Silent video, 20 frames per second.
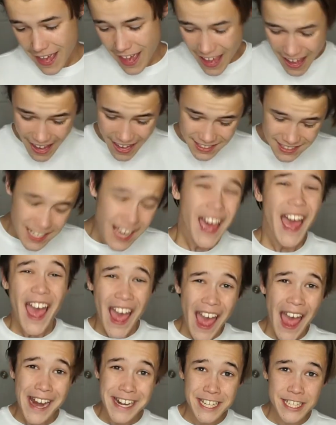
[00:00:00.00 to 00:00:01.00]
at
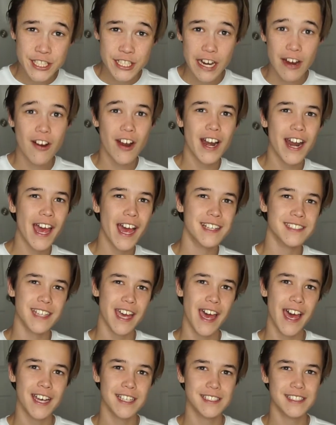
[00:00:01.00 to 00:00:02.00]
Addie Jarrett has
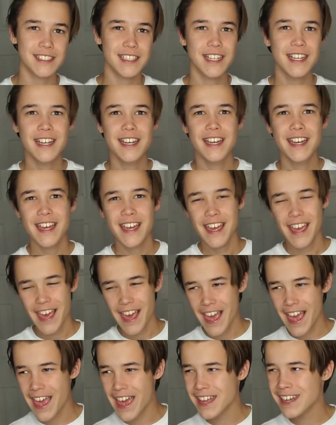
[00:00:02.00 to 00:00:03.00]
asked.
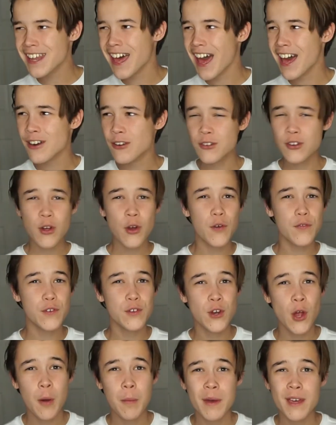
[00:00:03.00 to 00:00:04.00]
And I don't know if
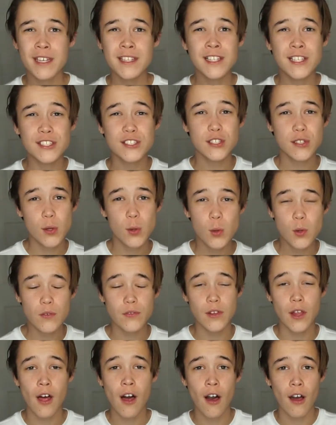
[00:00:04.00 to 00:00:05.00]
you know, but in the school
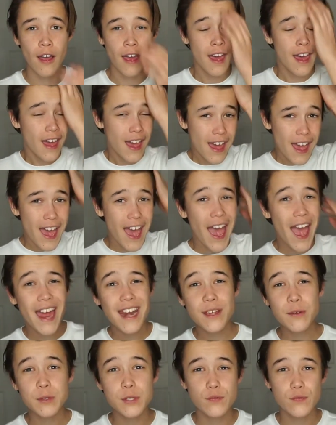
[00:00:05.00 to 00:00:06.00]
vlog,
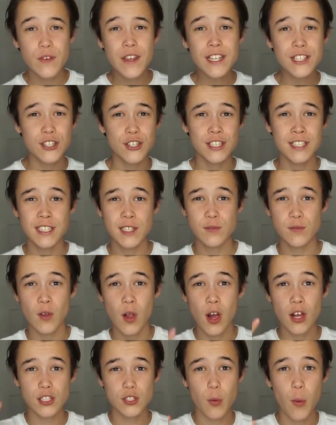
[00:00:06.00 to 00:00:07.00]
Addie was featured in this
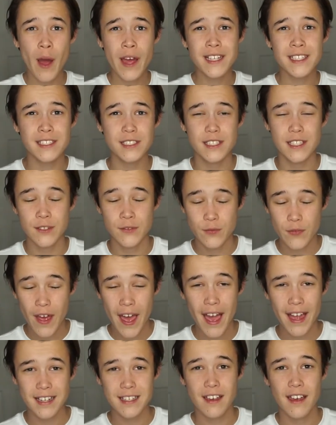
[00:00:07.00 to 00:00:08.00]
vlog twice. In
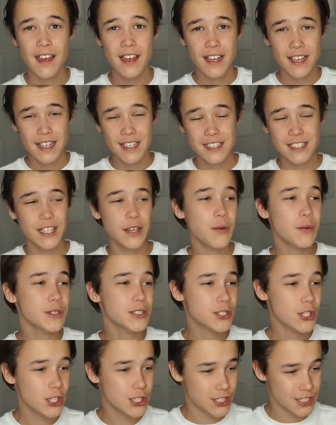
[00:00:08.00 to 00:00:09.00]
fact, she
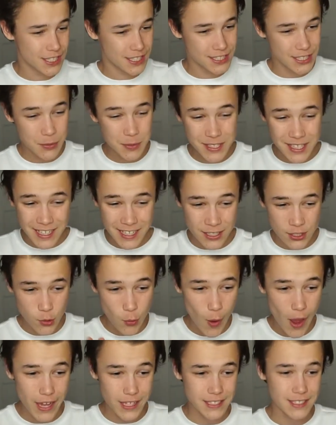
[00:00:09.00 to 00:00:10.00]
was just, she was in it
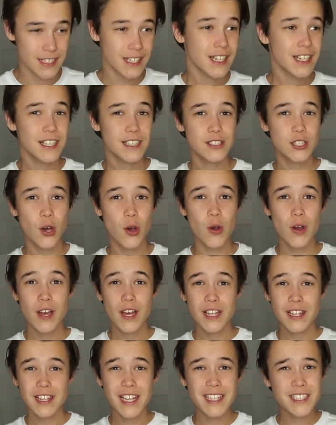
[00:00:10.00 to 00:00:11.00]
twice.
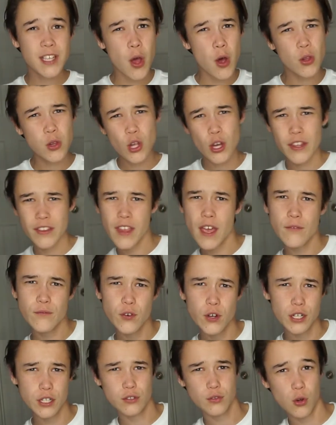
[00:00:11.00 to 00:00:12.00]
So let's go look at that
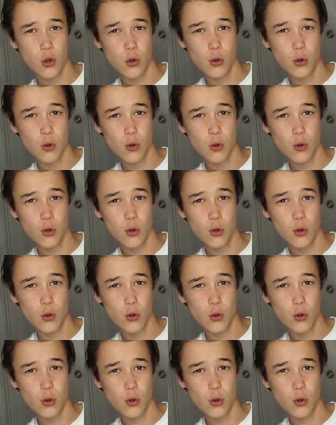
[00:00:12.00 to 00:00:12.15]
footage real